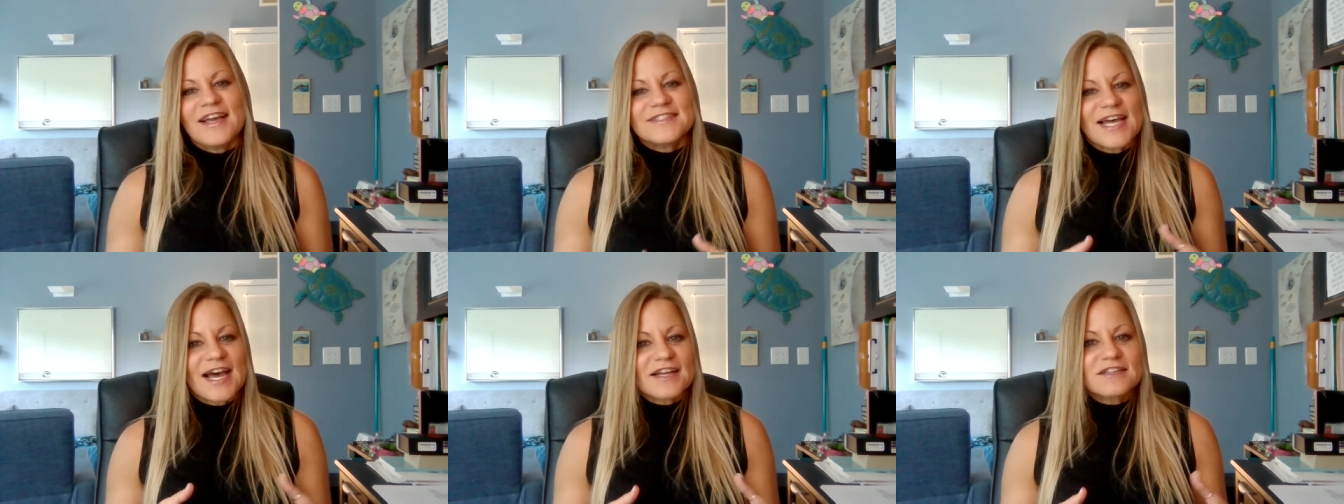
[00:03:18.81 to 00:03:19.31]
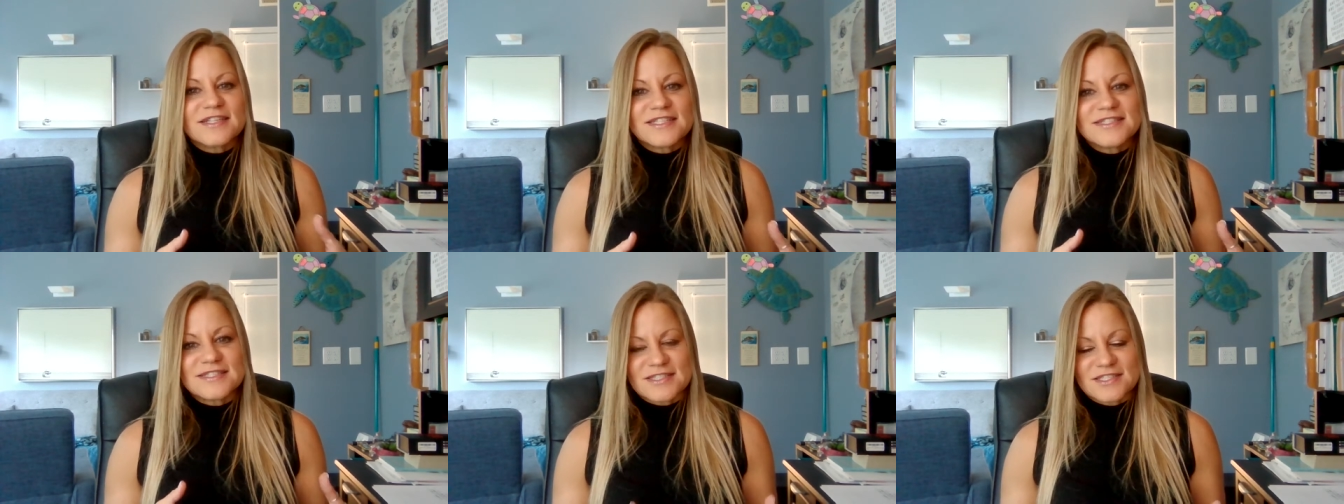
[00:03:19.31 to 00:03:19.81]
tackling
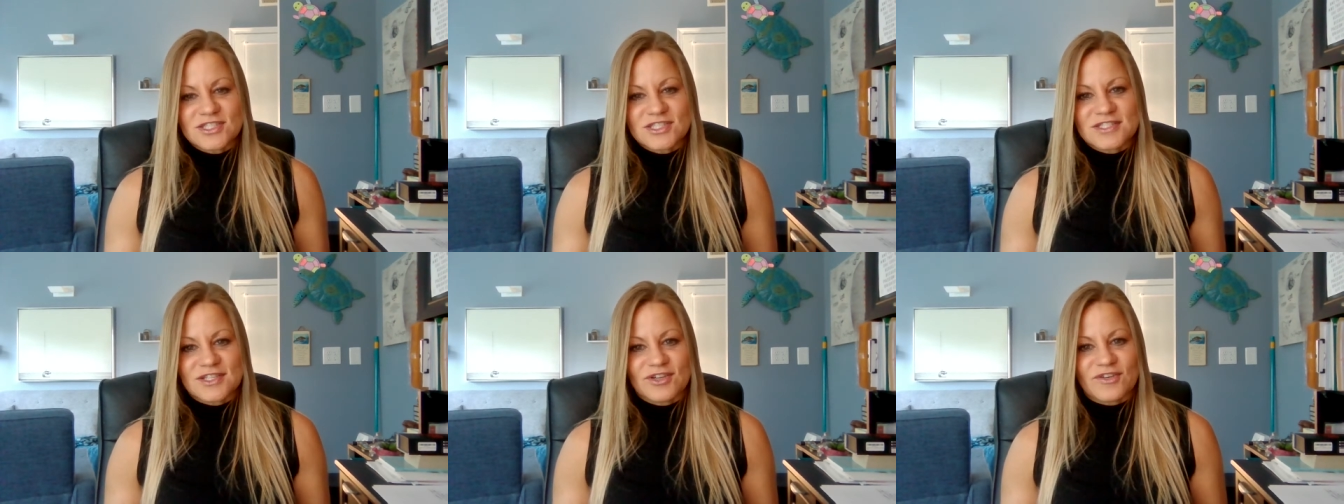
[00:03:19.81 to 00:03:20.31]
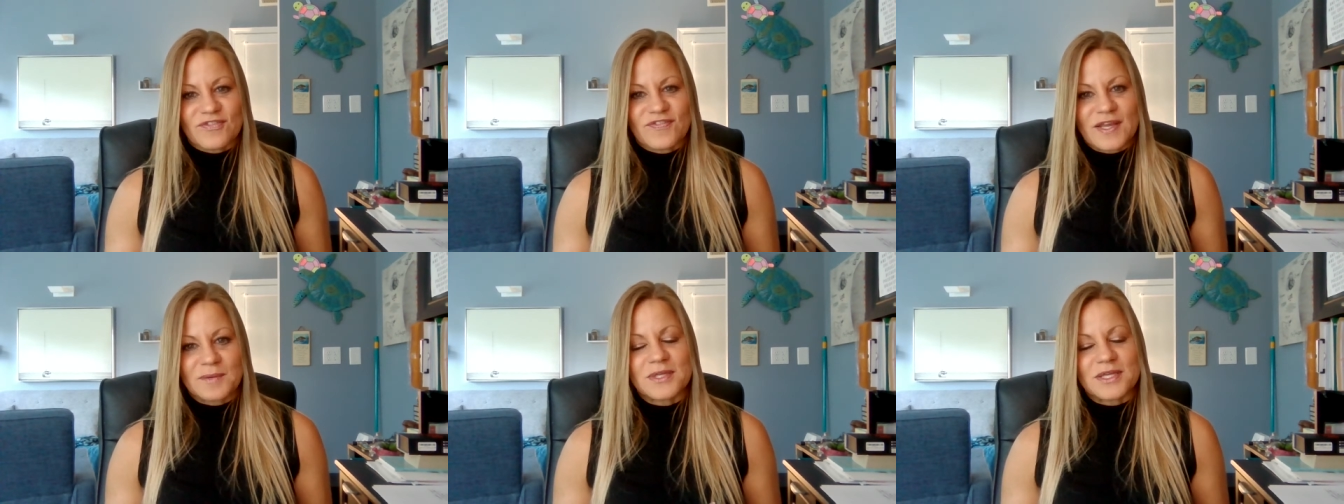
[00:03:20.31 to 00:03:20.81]
decisions in your
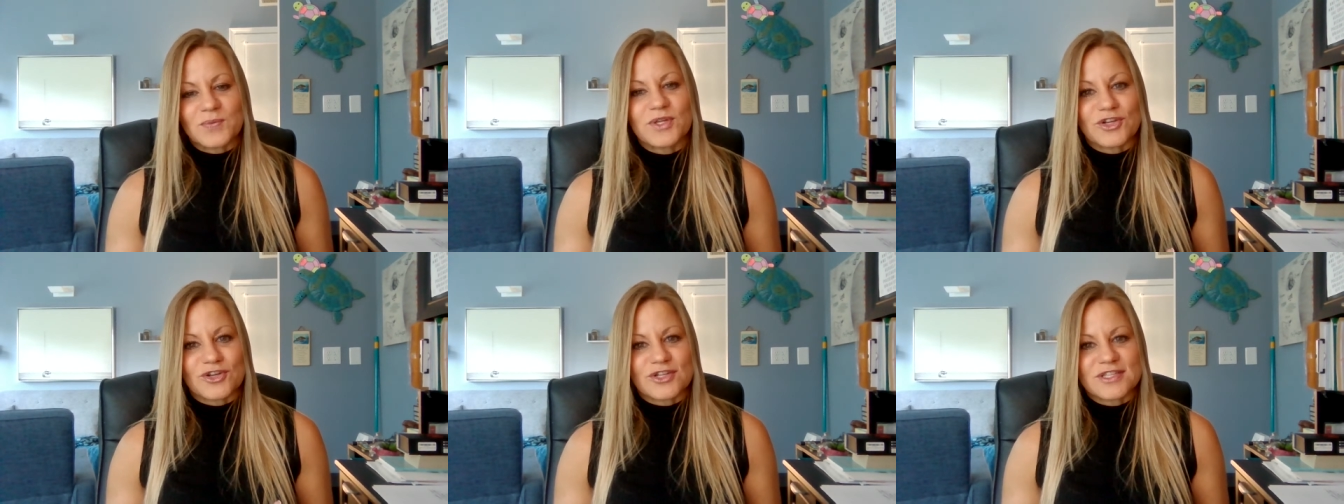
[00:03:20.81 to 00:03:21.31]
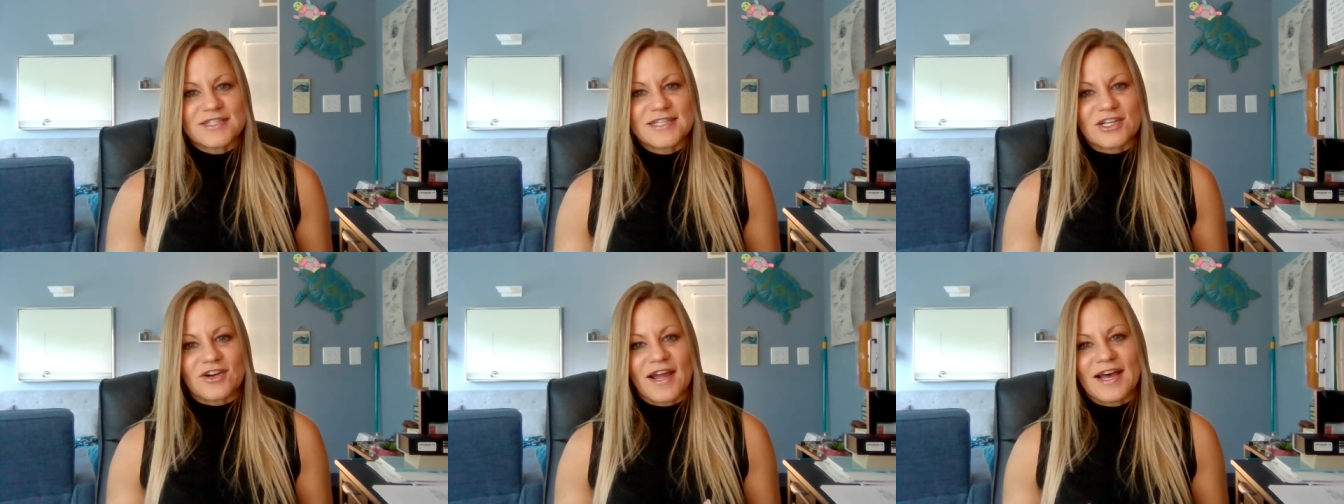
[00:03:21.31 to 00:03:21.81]
family when you're
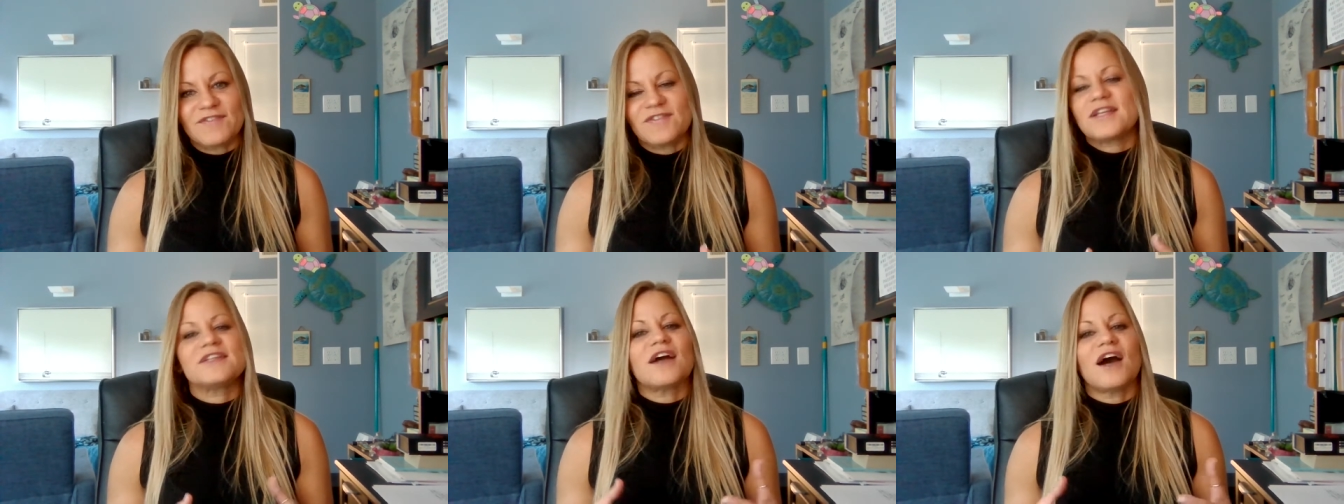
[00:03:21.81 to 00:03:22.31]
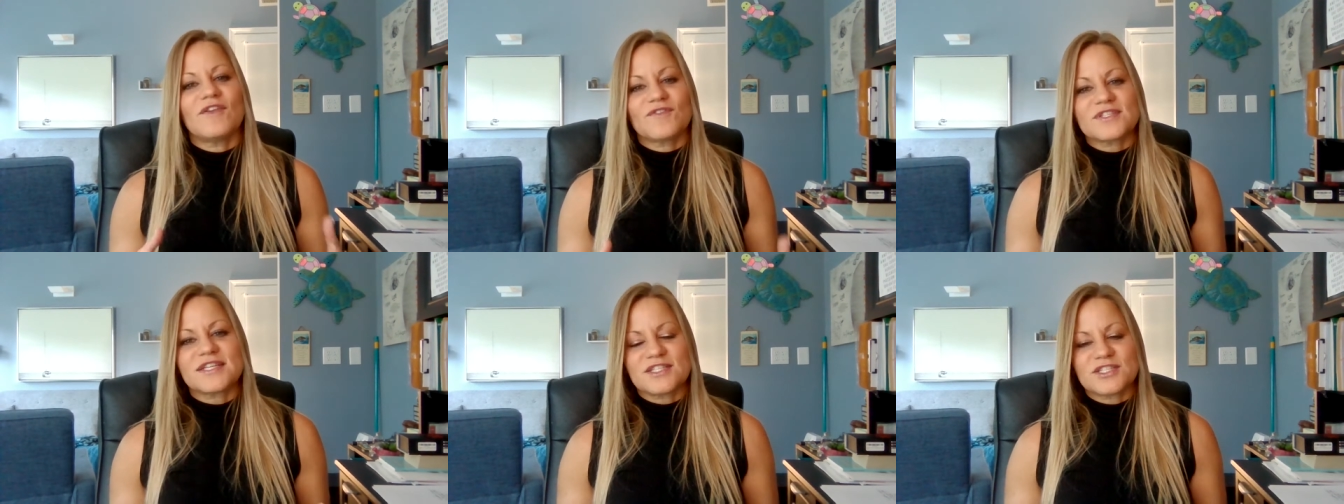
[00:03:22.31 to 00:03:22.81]
clear, having
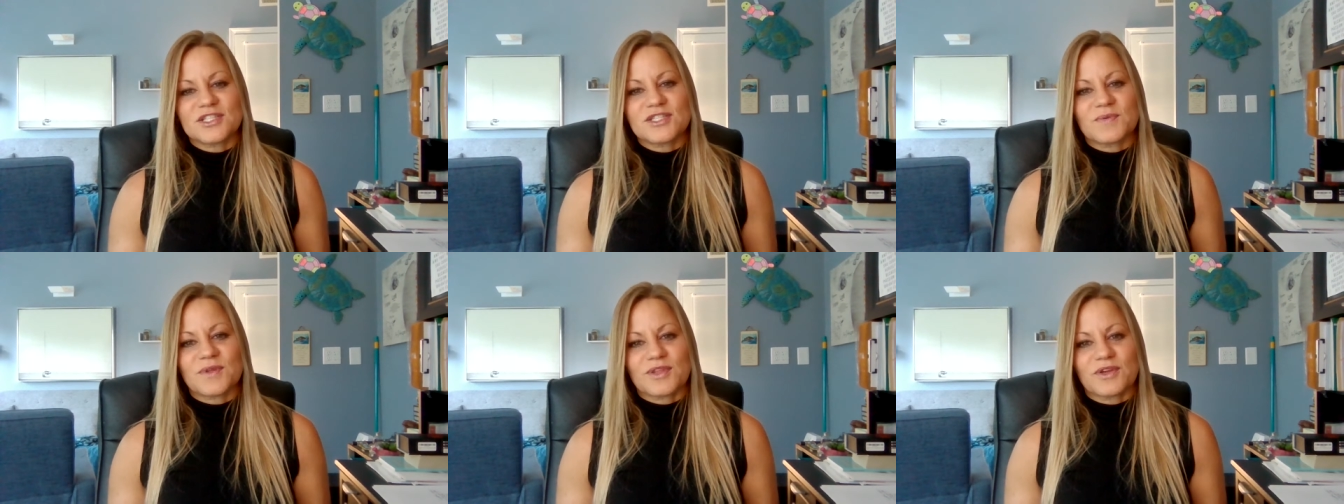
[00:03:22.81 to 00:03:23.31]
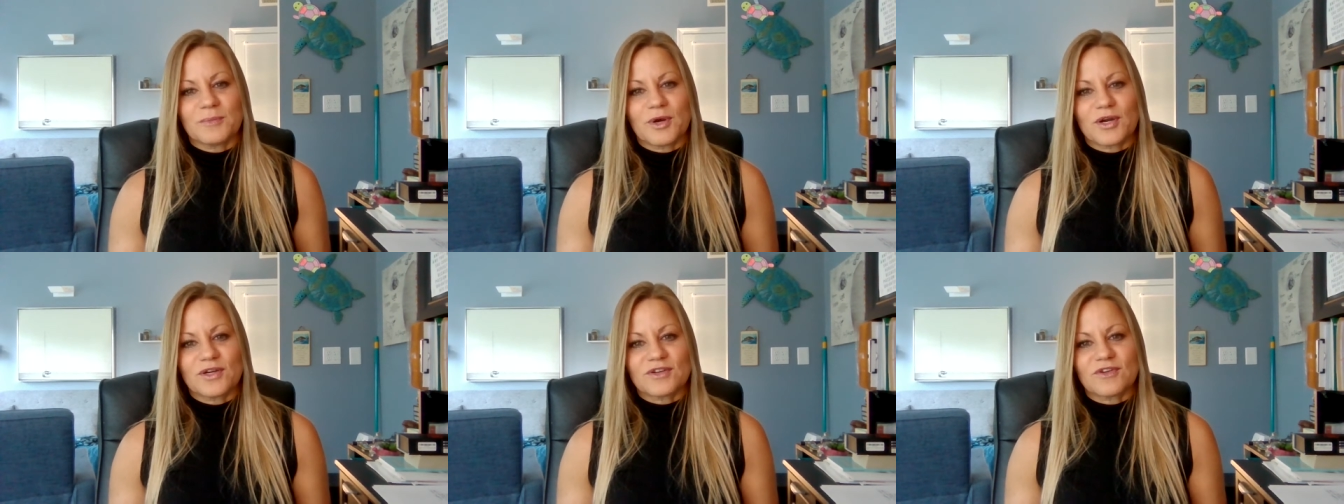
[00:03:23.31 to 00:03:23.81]
conversations with your
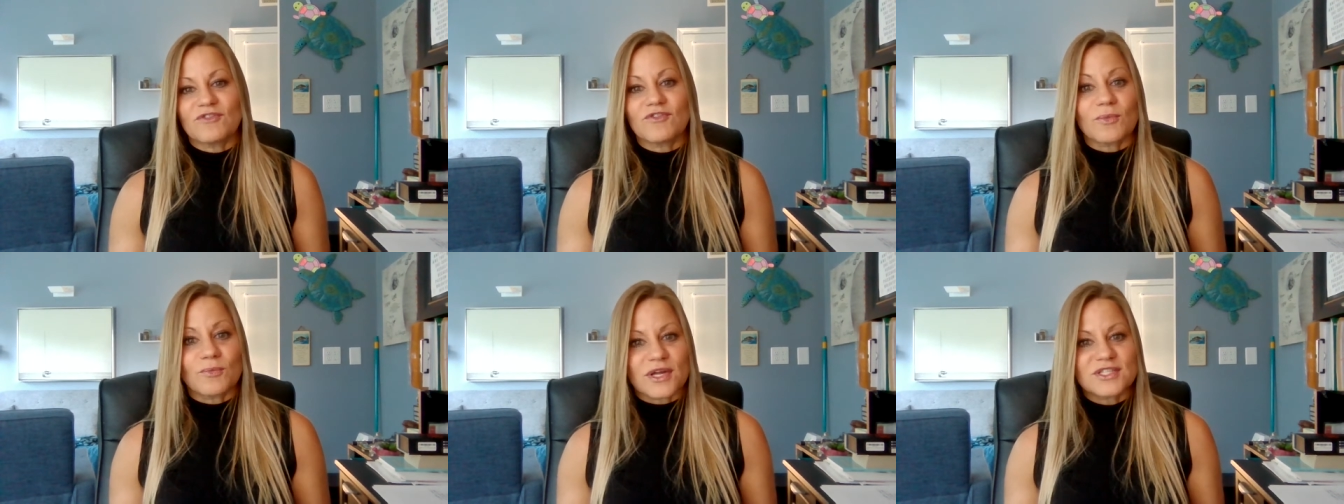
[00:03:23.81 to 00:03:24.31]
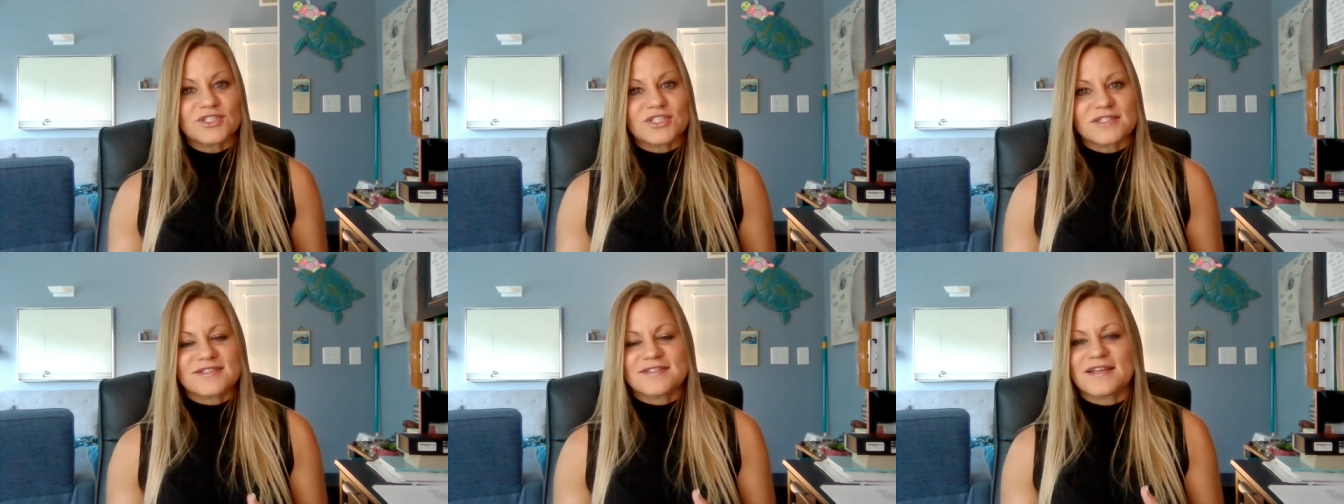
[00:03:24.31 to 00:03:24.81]
partner over brunch
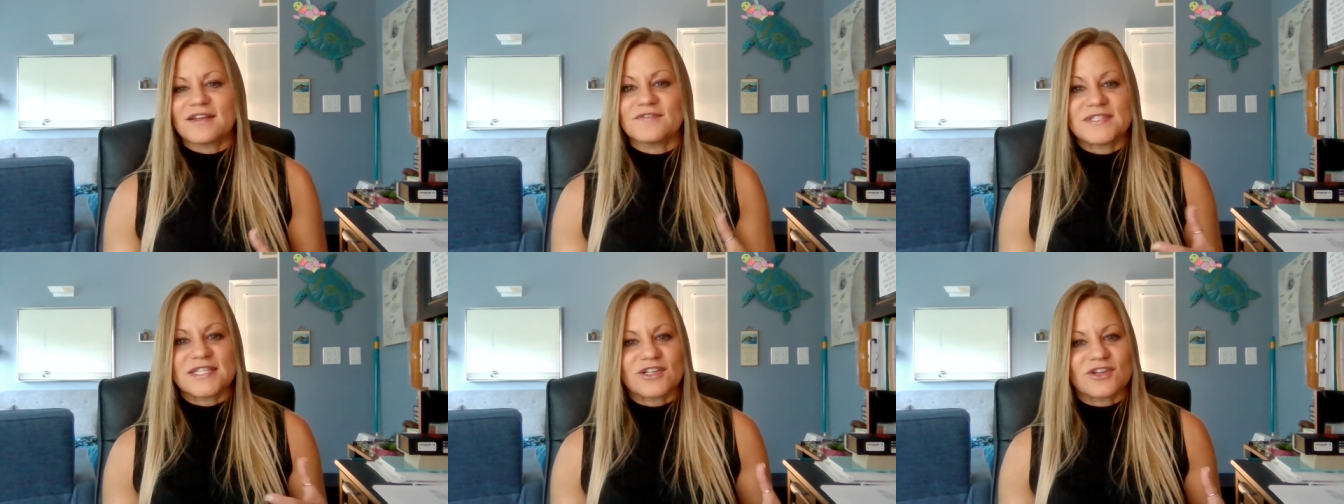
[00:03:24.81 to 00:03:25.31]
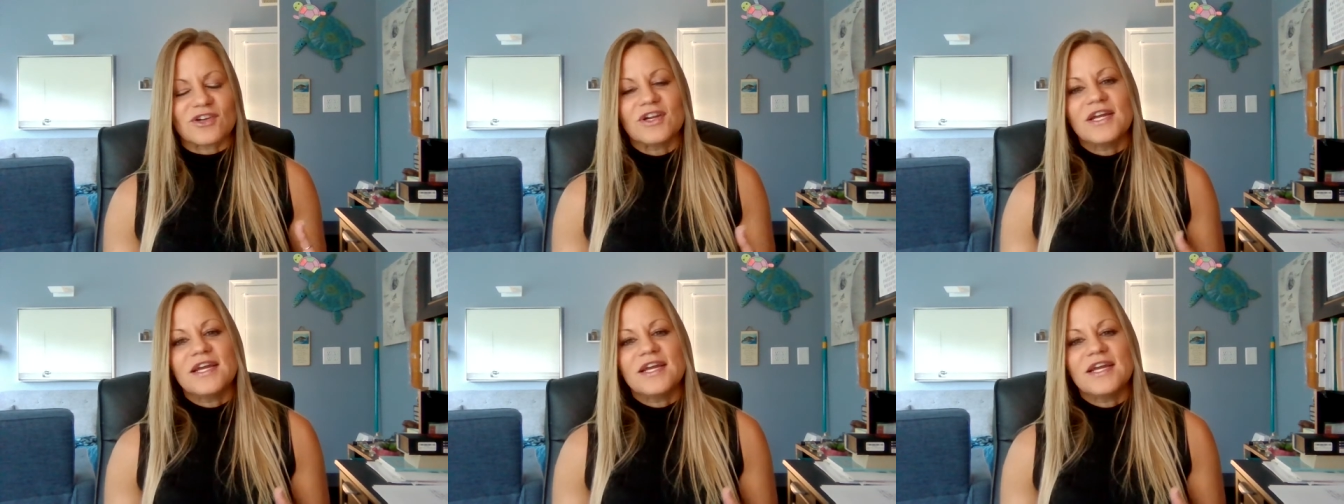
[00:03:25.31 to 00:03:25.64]
instead of dinner,